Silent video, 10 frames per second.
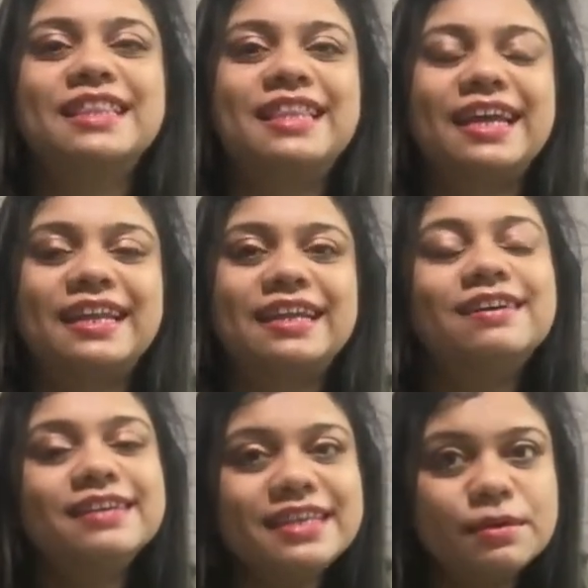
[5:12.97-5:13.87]
than
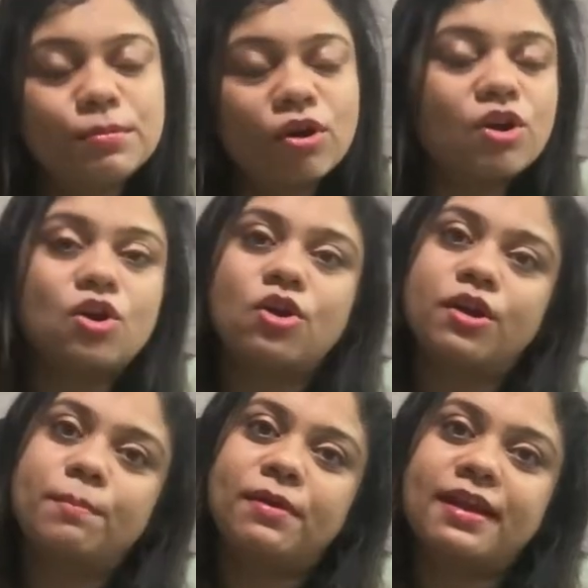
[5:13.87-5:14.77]
an ebook
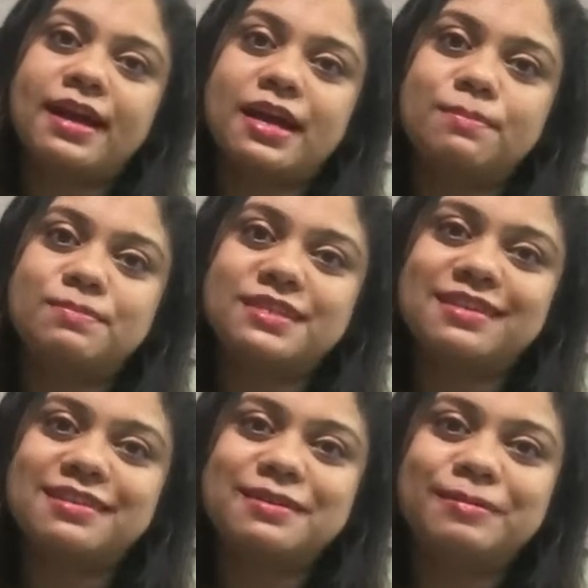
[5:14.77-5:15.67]
or perhaps
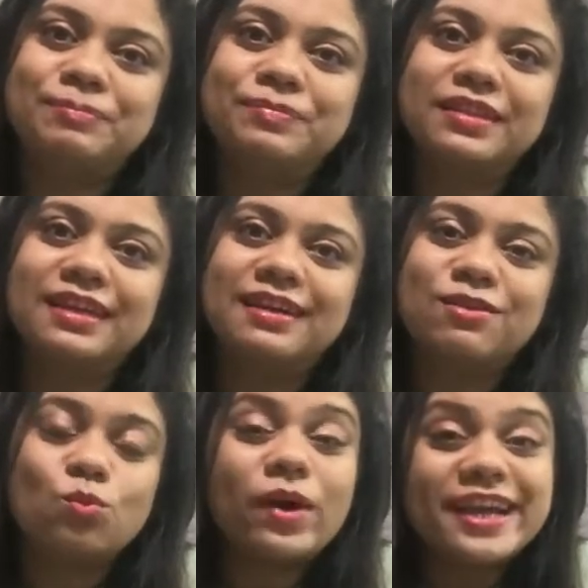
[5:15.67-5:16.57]
a
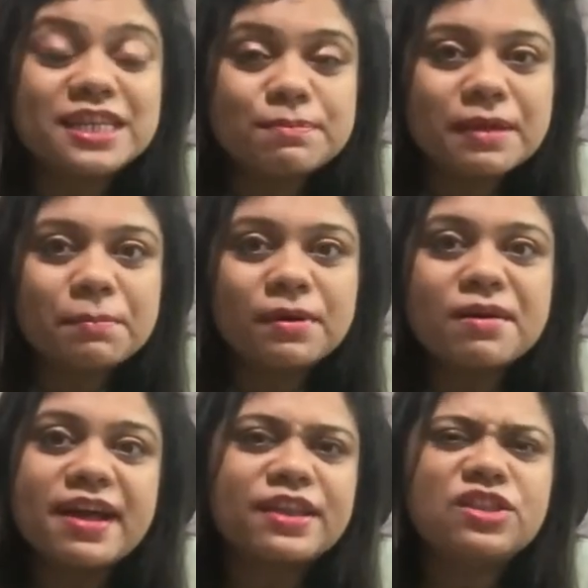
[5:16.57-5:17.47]
white paper,
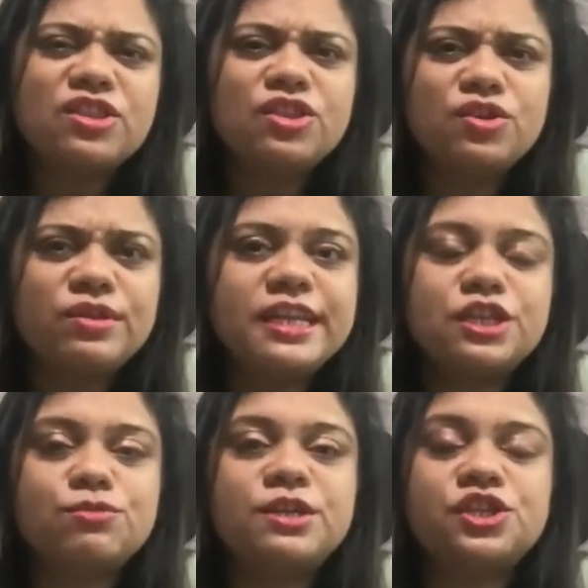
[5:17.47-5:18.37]
and you need
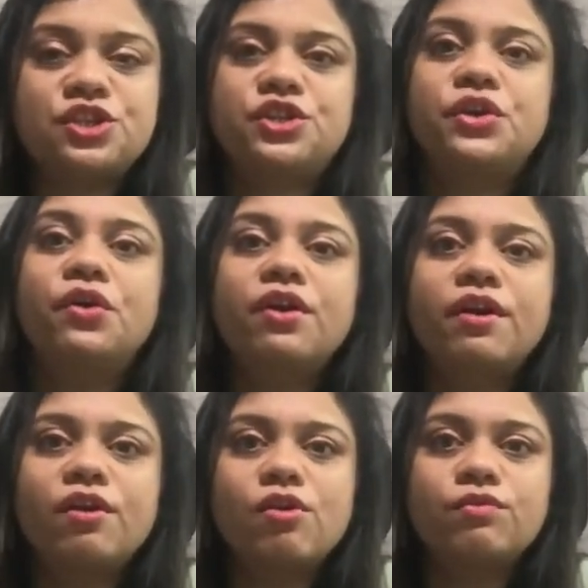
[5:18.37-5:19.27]
to be
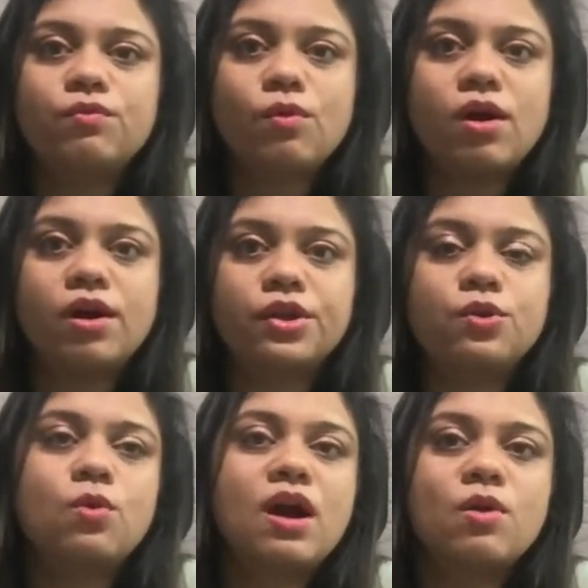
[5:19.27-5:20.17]
sure of
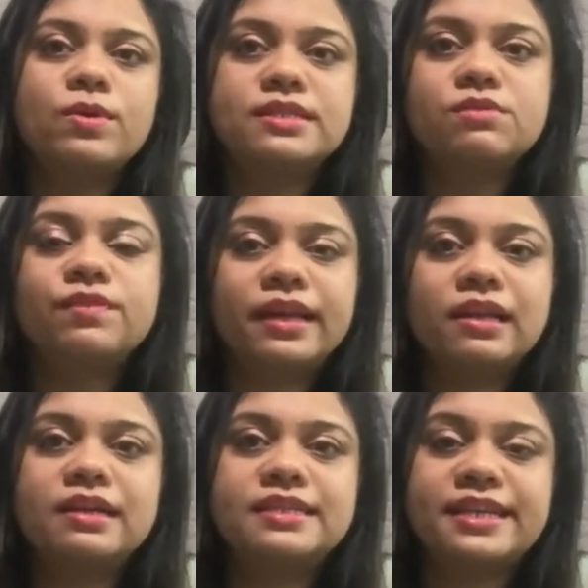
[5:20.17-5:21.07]
how is the final
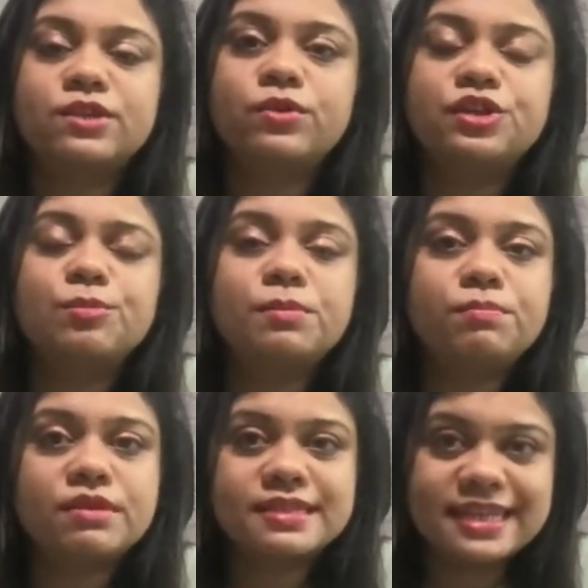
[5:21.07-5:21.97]
content going to be
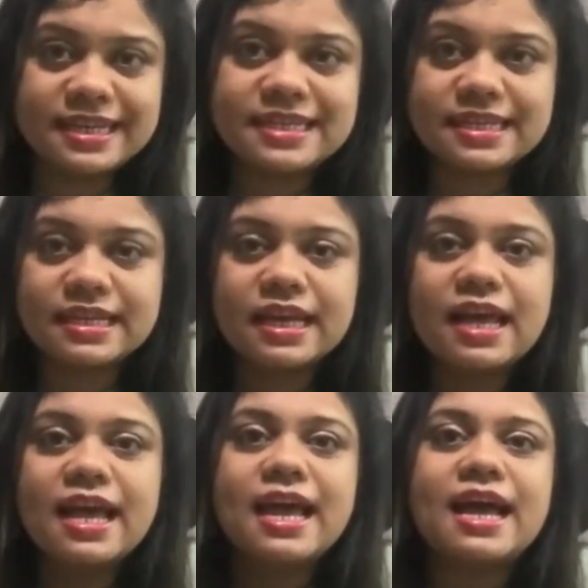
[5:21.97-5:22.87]
presented.
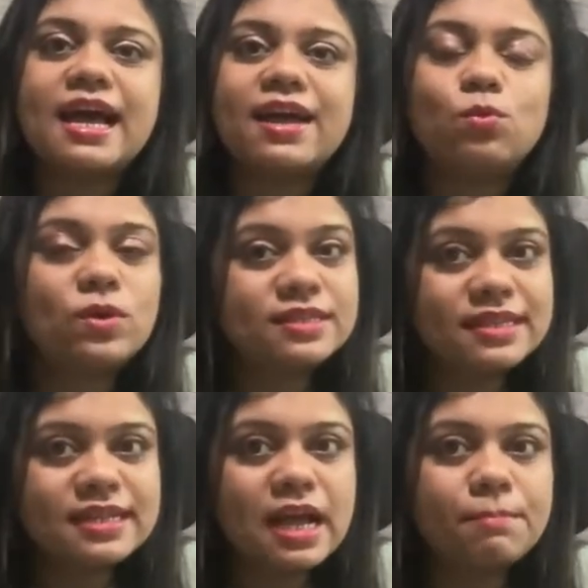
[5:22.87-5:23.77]
And once
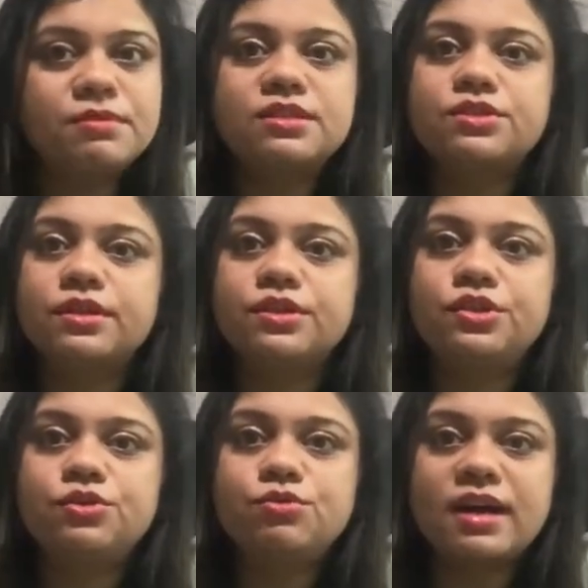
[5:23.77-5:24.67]
that happens
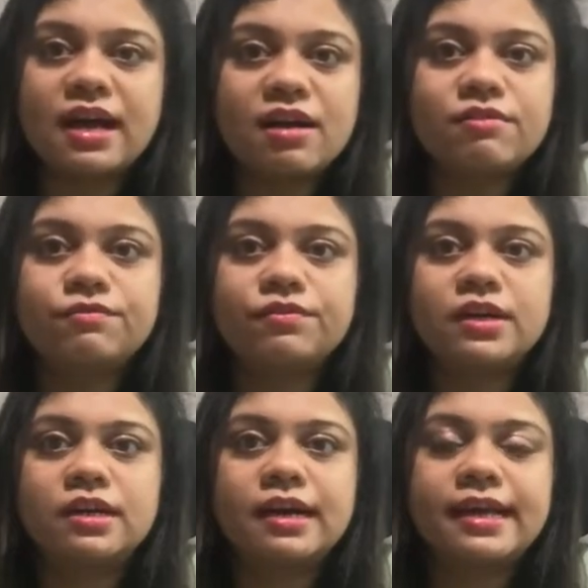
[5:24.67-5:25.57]
and you have
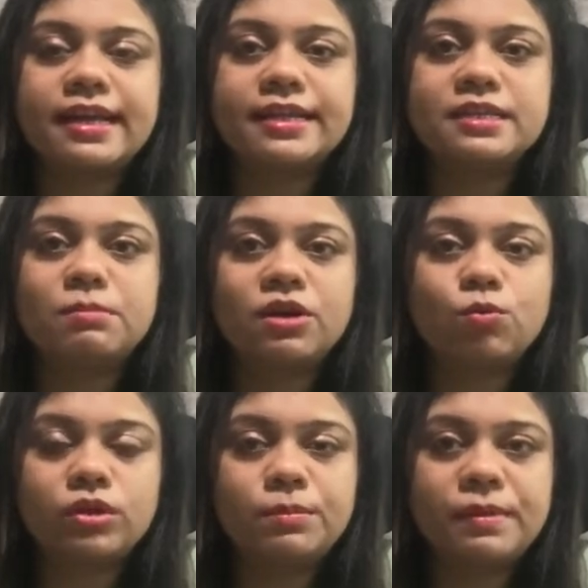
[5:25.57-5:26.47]
an idea about
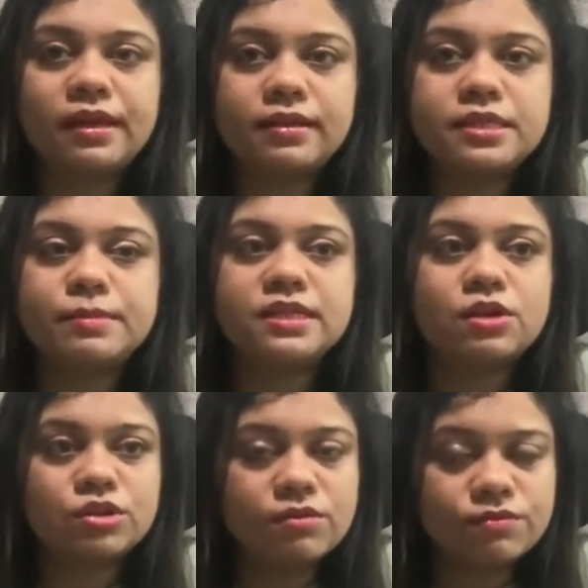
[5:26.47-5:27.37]
what the penultimate
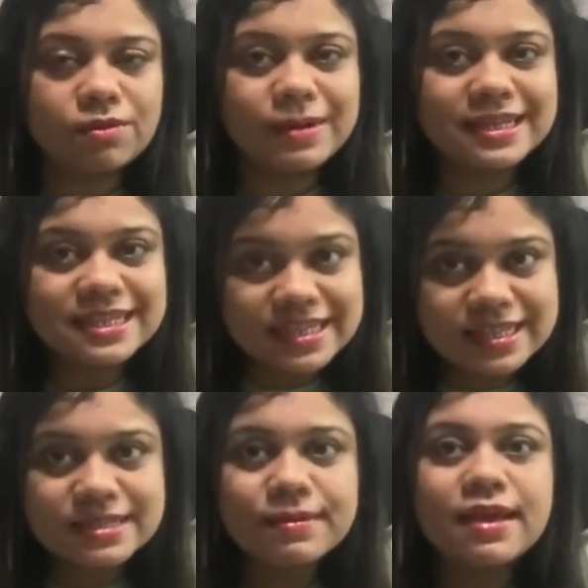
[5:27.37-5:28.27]
outcome format is,